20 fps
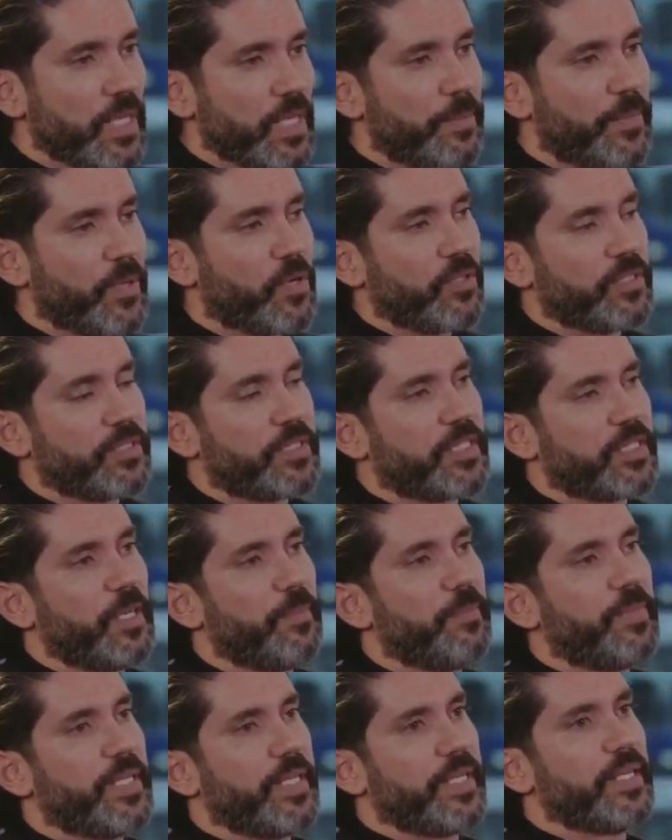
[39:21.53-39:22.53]
because the
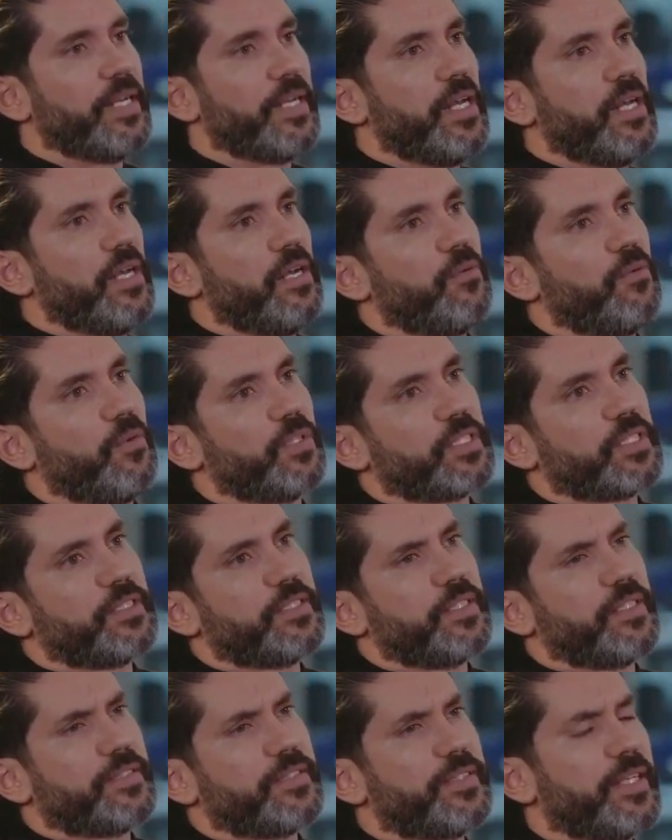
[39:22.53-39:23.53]
company was
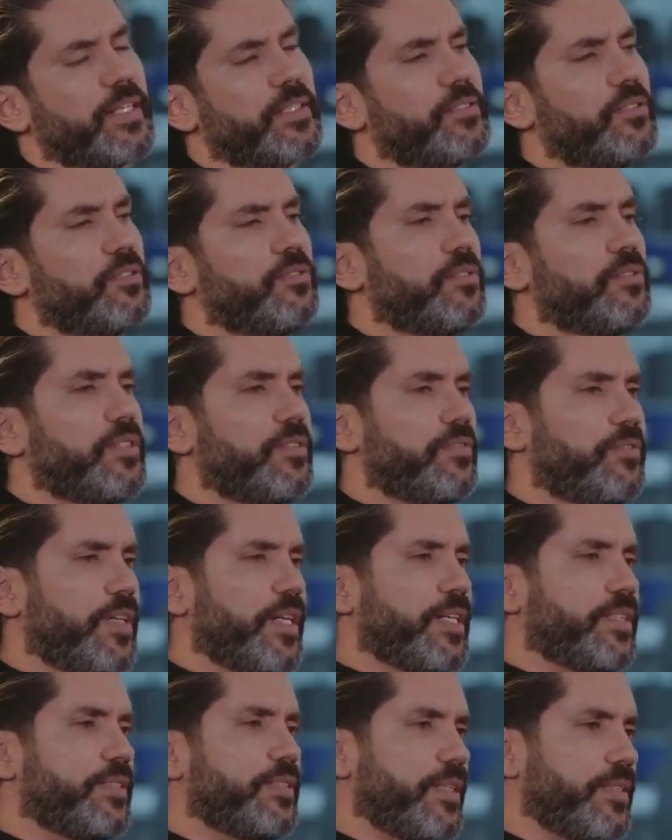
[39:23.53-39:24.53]
under attack due to the
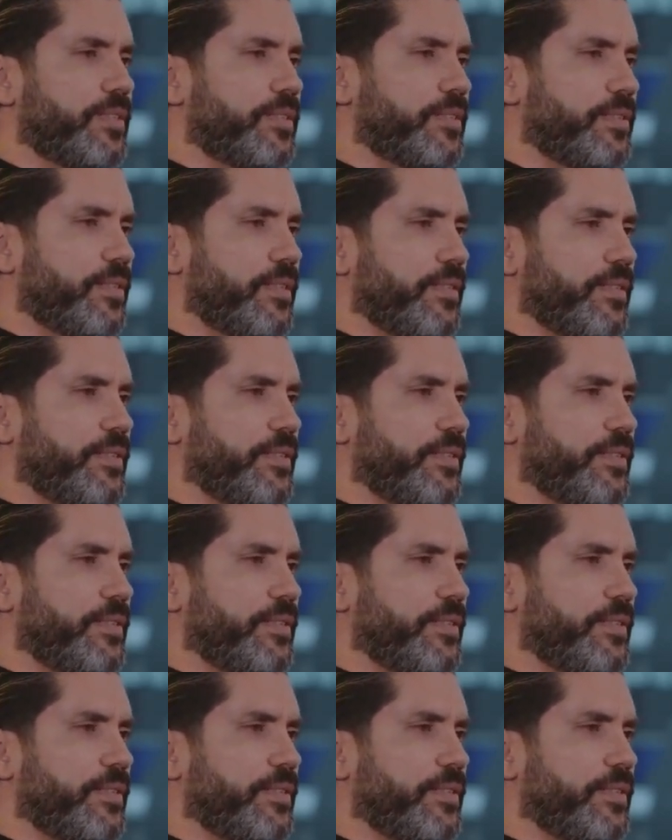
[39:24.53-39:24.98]
fact that